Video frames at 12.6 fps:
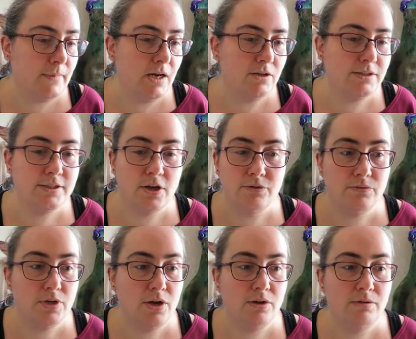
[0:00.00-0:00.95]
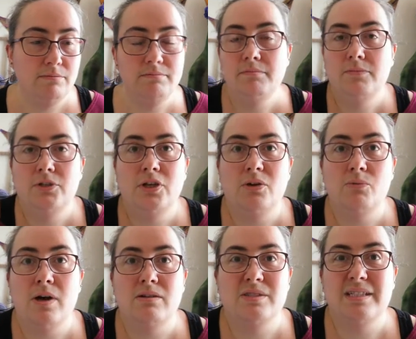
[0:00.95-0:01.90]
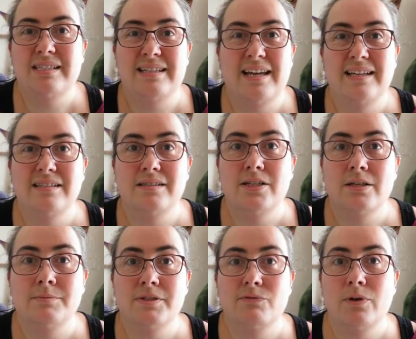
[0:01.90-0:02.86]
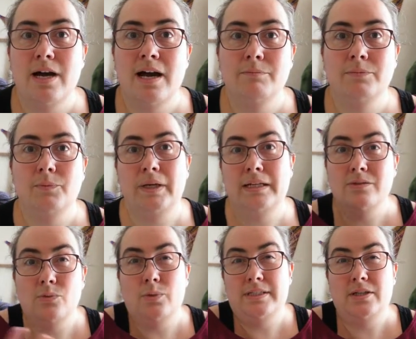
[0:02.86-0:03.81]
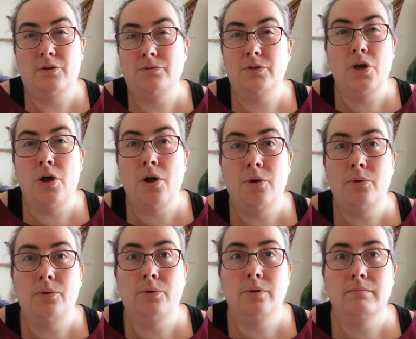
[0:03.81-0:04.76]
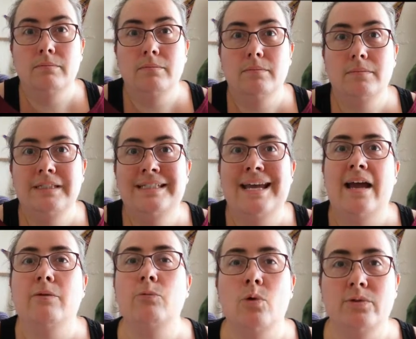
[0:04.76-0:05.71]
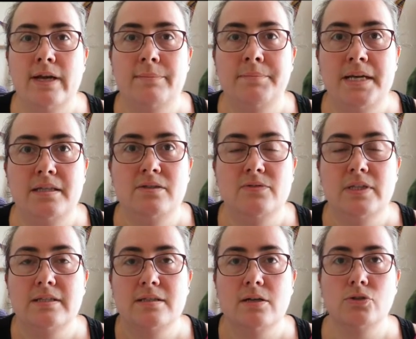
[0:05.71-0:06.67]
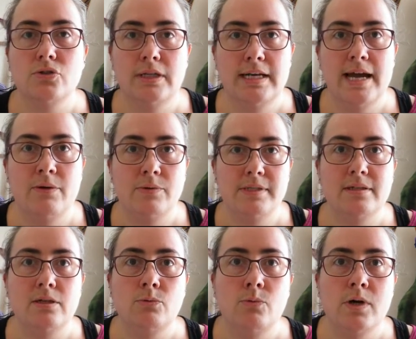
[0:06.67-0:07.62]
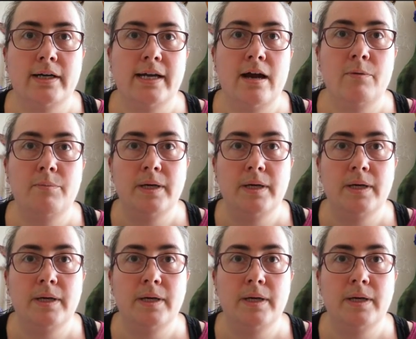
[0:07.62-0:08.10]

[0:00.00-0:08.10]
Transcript: I don't know, you know, what else to say in terms of what happened, because we don't know yet what that means for this country and how it's going to work out.